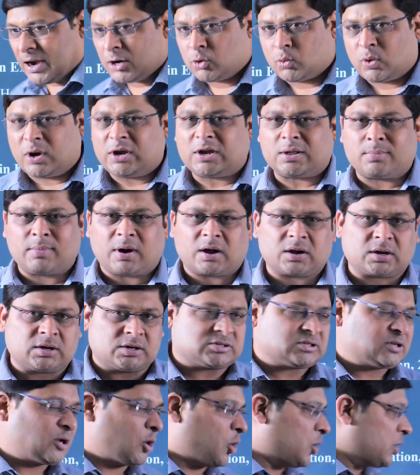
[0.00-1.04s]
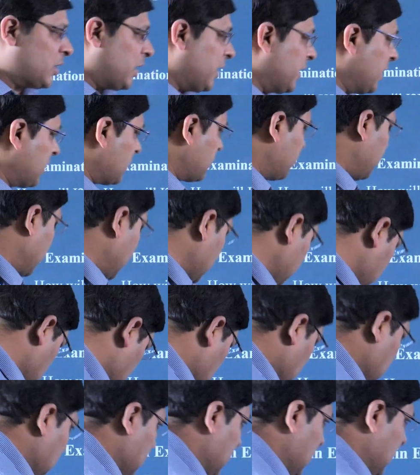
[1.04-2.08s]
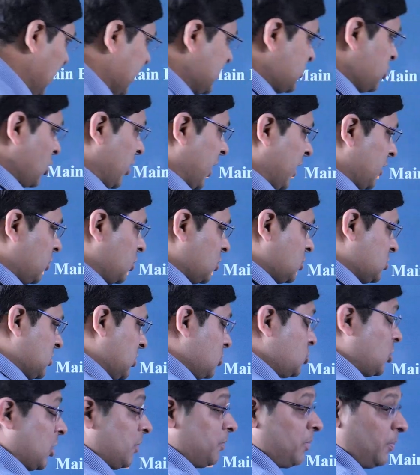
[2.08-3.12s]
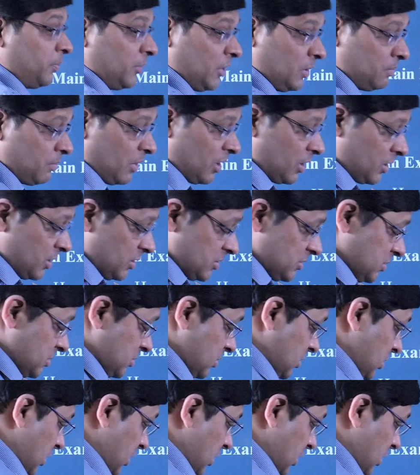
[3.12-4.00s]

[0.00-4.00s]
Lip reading: are 20 markers on IR, right? Let's look at those, 15 markers,